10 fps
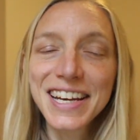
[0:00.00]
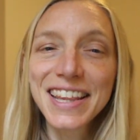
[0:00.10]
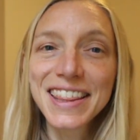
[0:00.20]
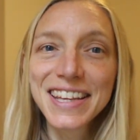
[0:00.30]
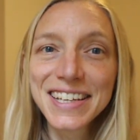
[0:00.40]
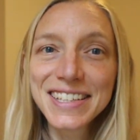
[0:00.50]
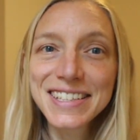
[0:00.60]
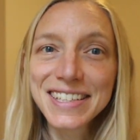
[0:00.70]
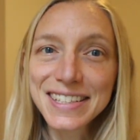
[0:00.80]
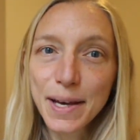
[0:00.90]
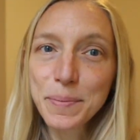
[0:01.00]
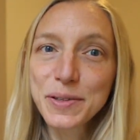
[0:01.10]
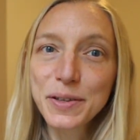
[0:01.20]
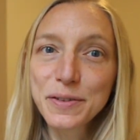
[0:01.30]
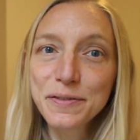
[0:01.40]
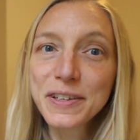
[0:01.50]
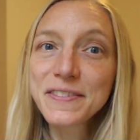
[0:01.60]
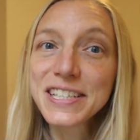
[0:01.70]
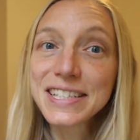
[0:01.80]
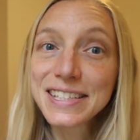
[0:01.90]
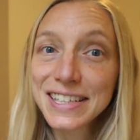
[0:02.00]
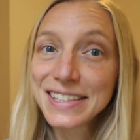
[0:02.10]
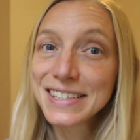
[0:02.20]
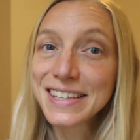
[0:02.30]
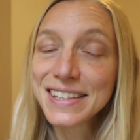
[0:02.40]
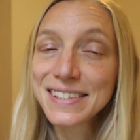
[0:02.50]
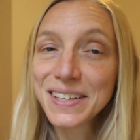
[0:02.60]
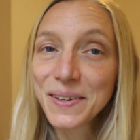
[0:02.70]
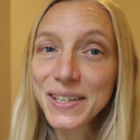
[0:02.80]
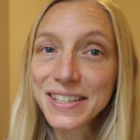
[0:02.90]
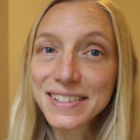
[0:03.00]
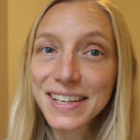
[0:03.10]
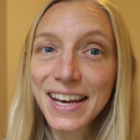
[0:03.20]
and this is episode 56 in the series,